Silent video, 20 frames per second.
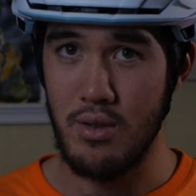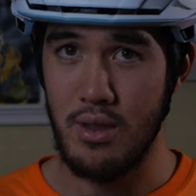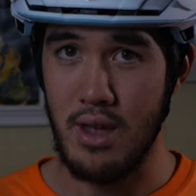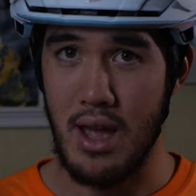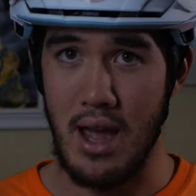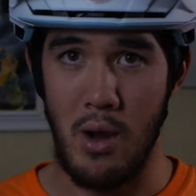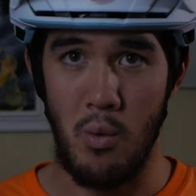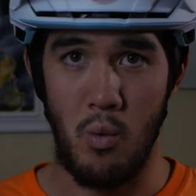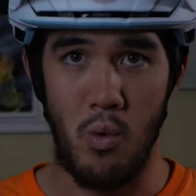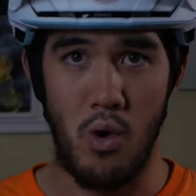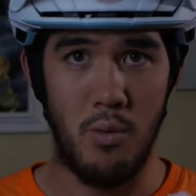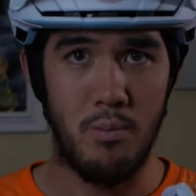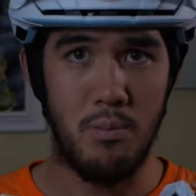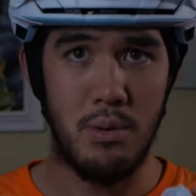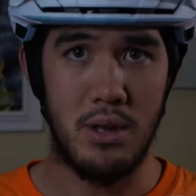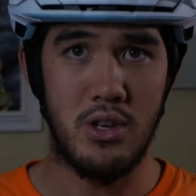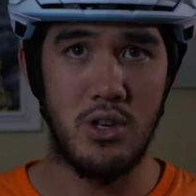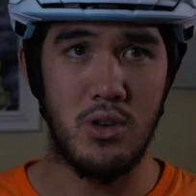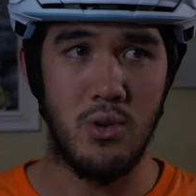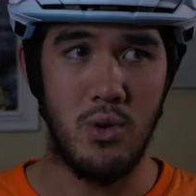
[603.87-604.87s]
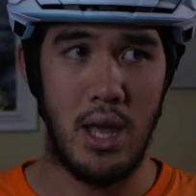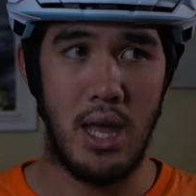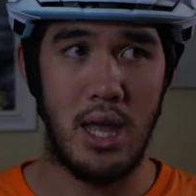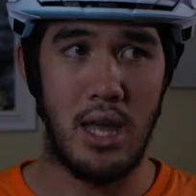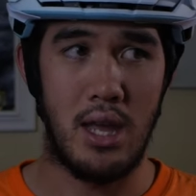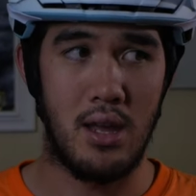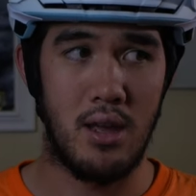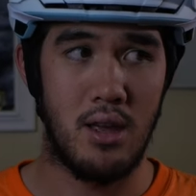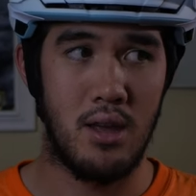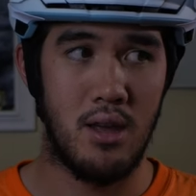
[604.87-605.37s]
I won't be
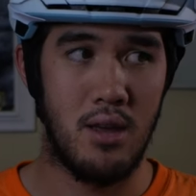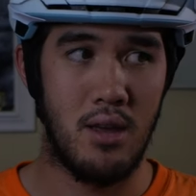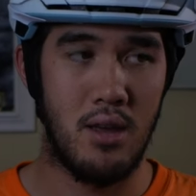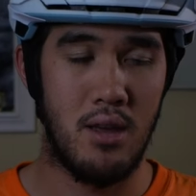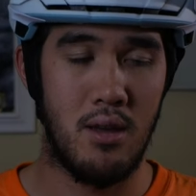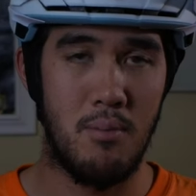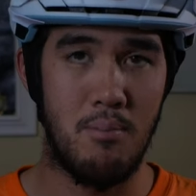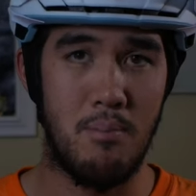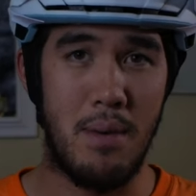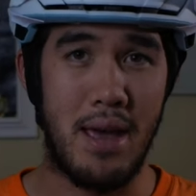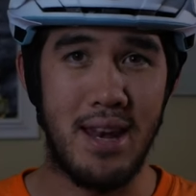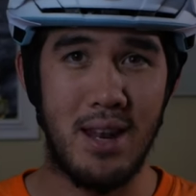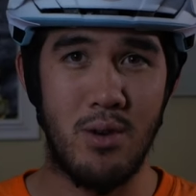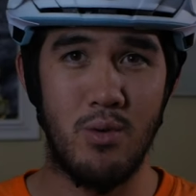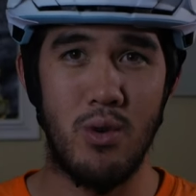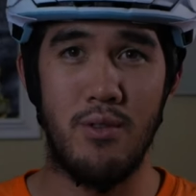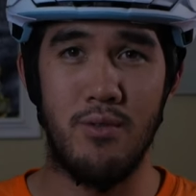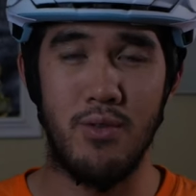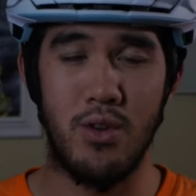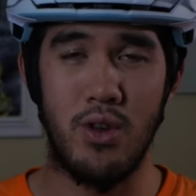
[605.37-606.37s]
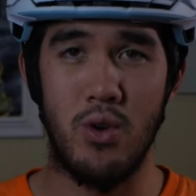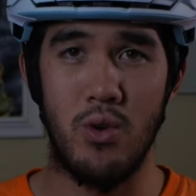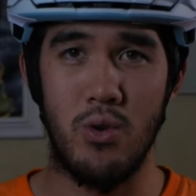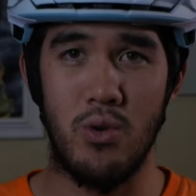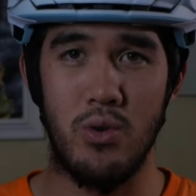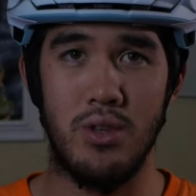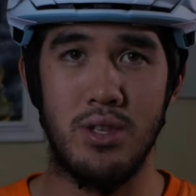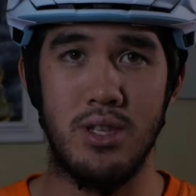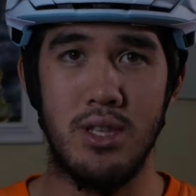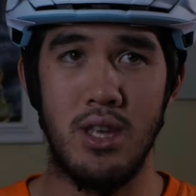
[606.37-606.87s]
doing many
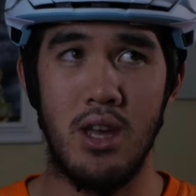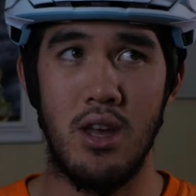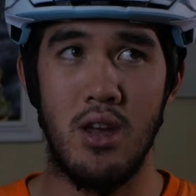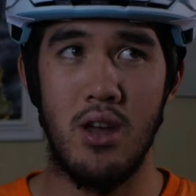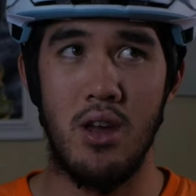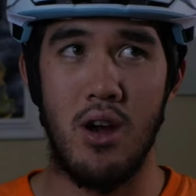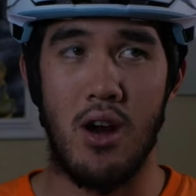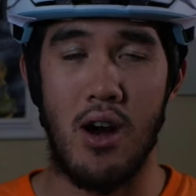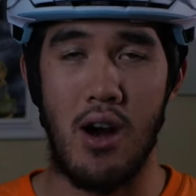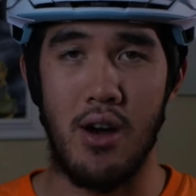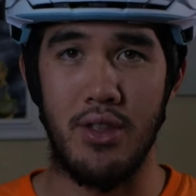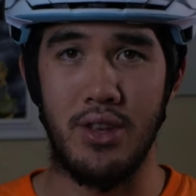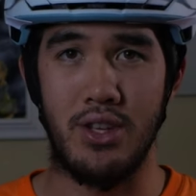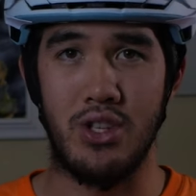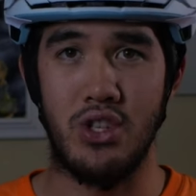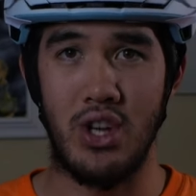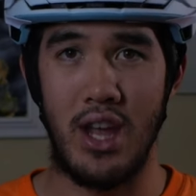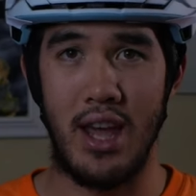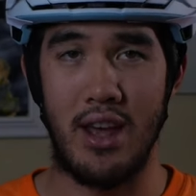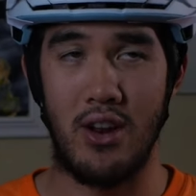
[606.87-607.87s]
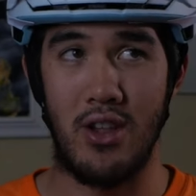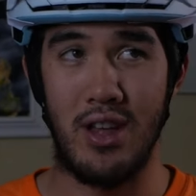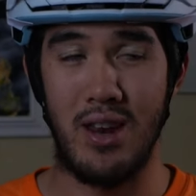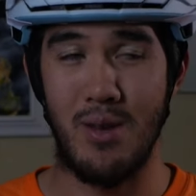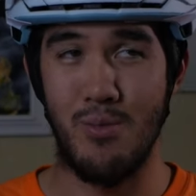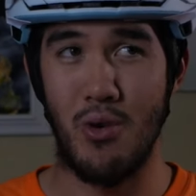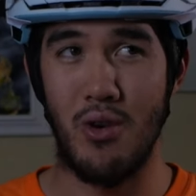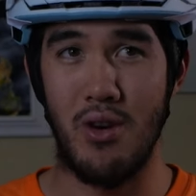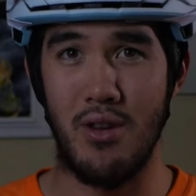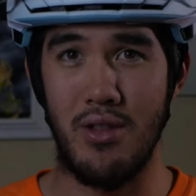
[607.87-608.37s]
reviews on this channel
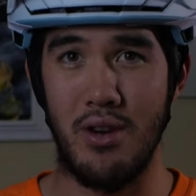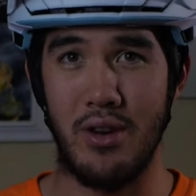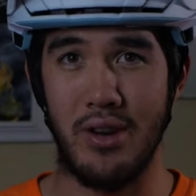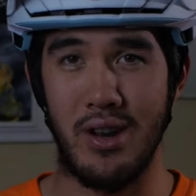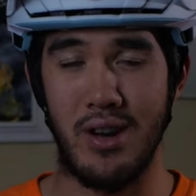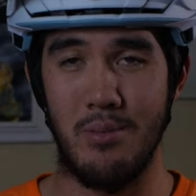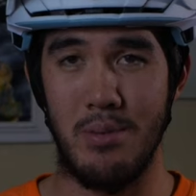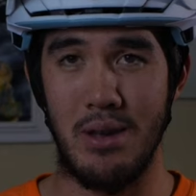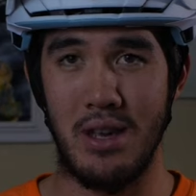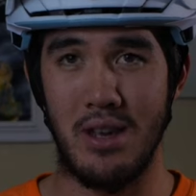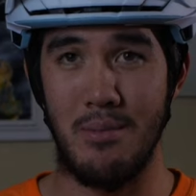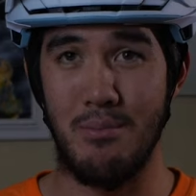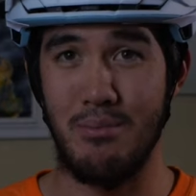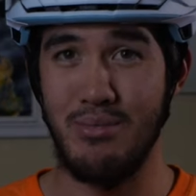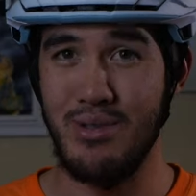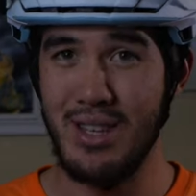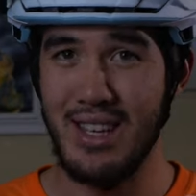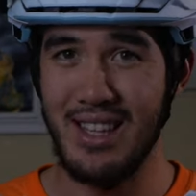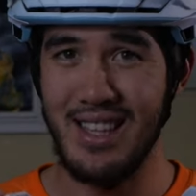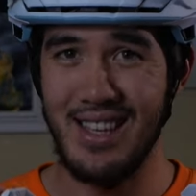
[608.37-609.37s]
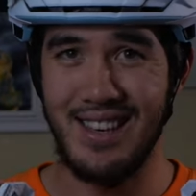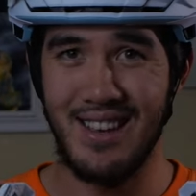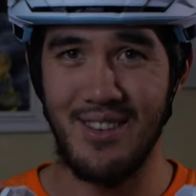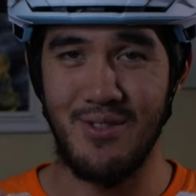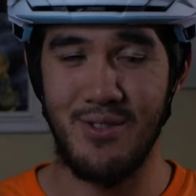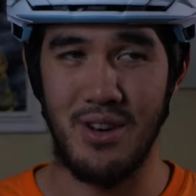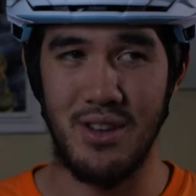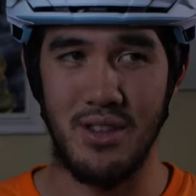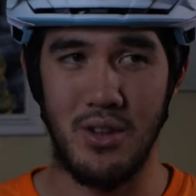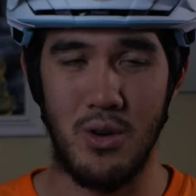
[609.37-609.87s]
anymore. They're going to be completely
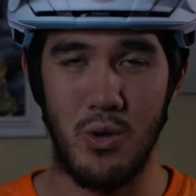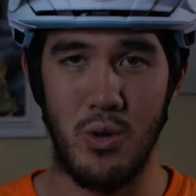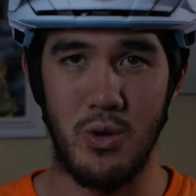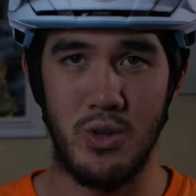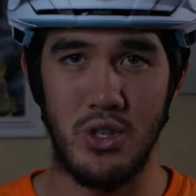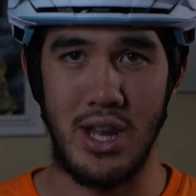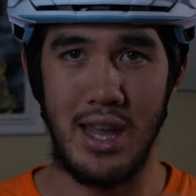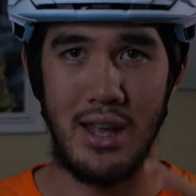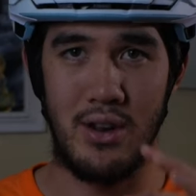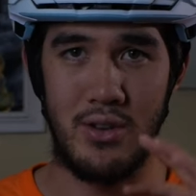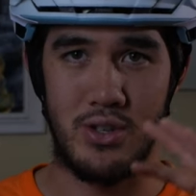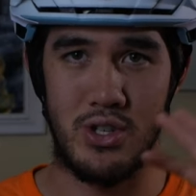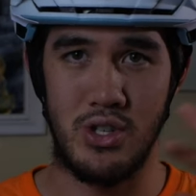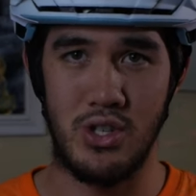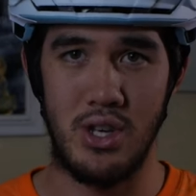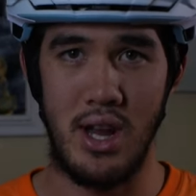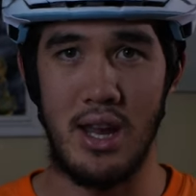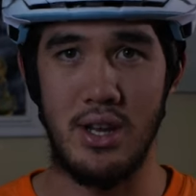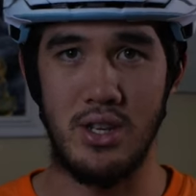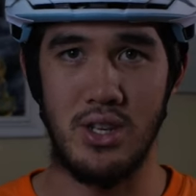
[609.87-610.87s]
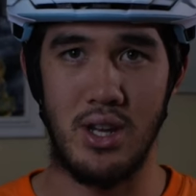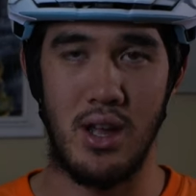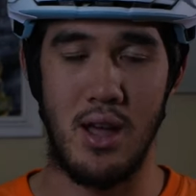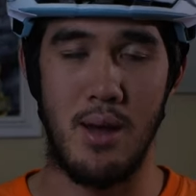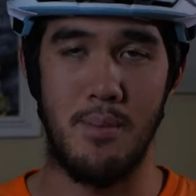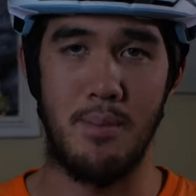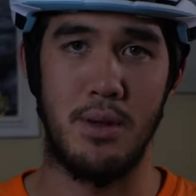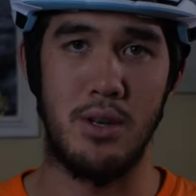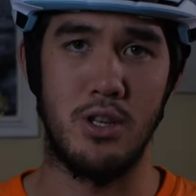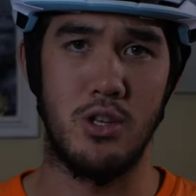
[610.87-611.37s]
different. The whole channel is changing
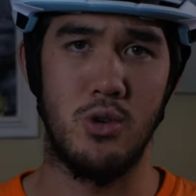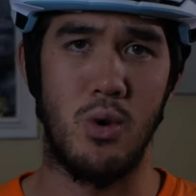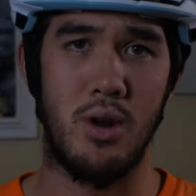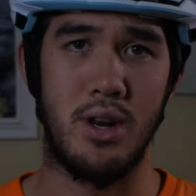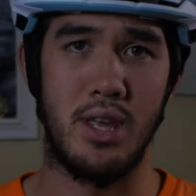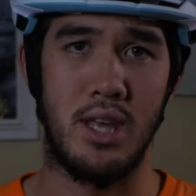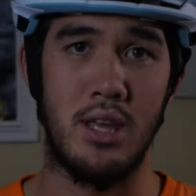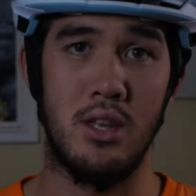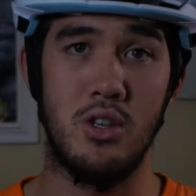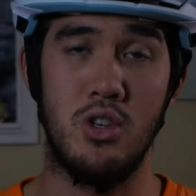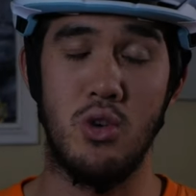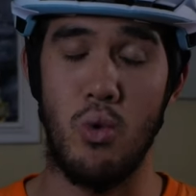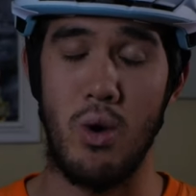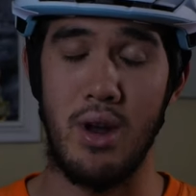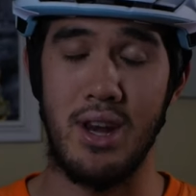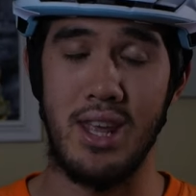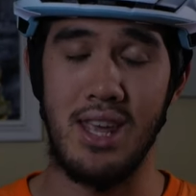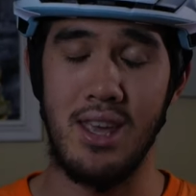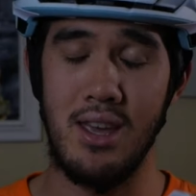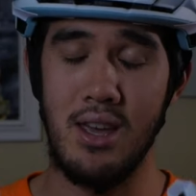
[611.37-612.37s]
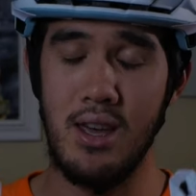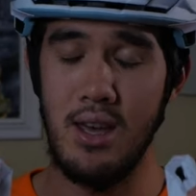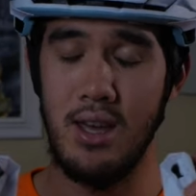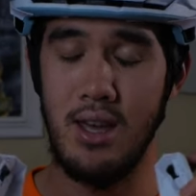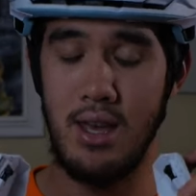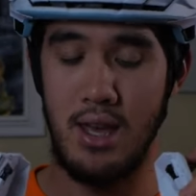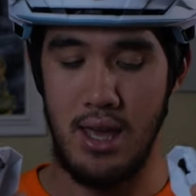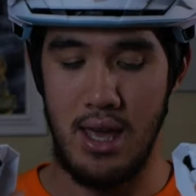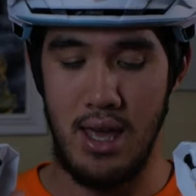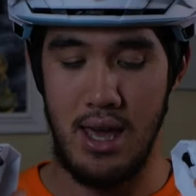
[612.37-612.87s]
up in 2020,
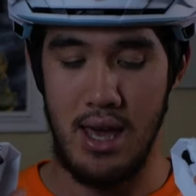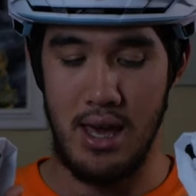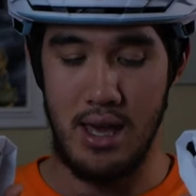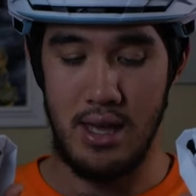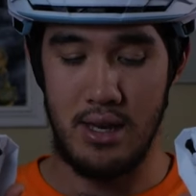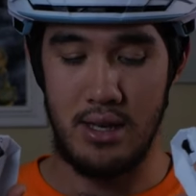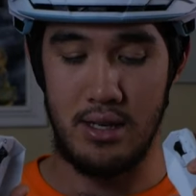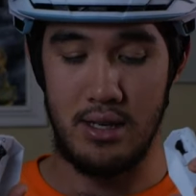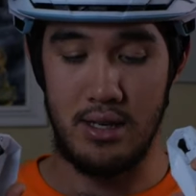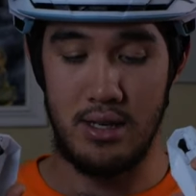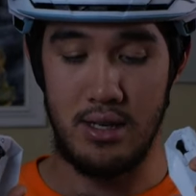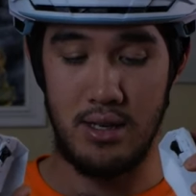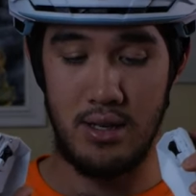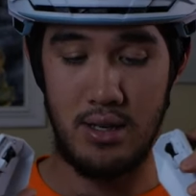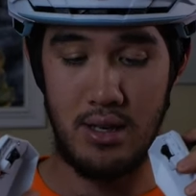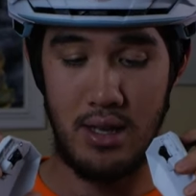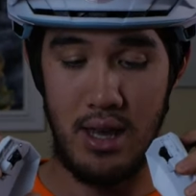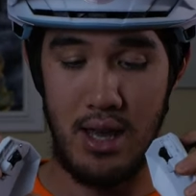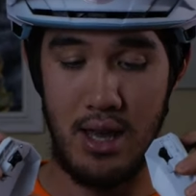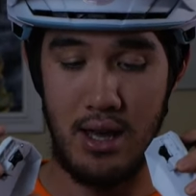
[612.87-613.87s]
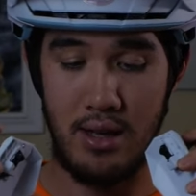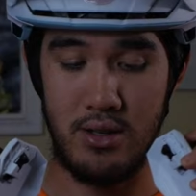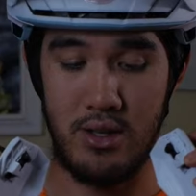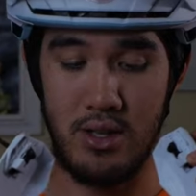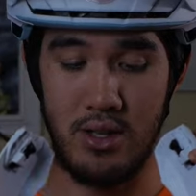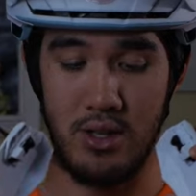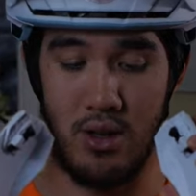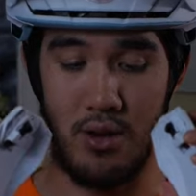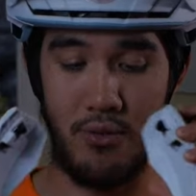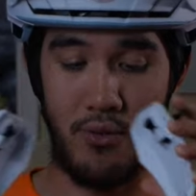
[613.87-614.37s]
and yeah,
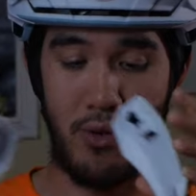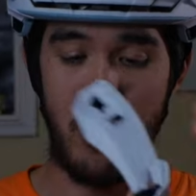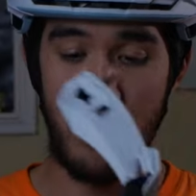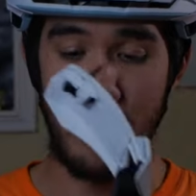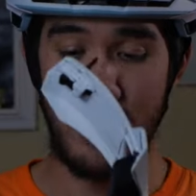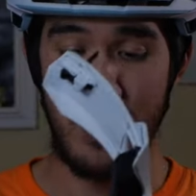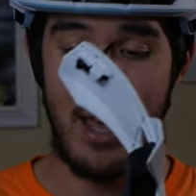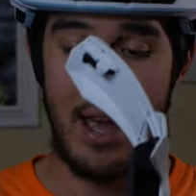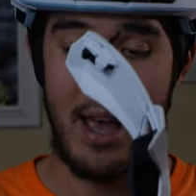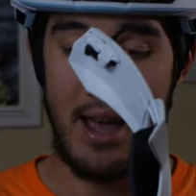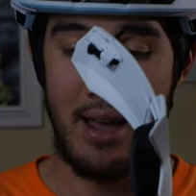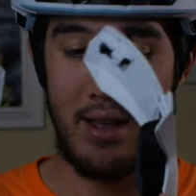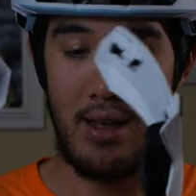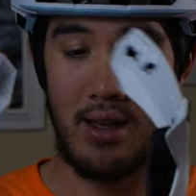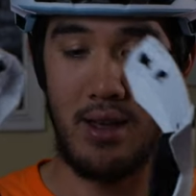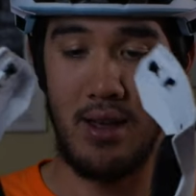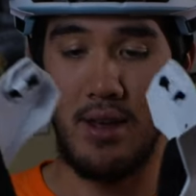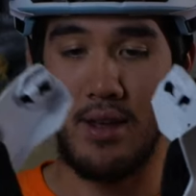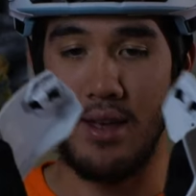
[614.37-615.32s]
just look forward to that.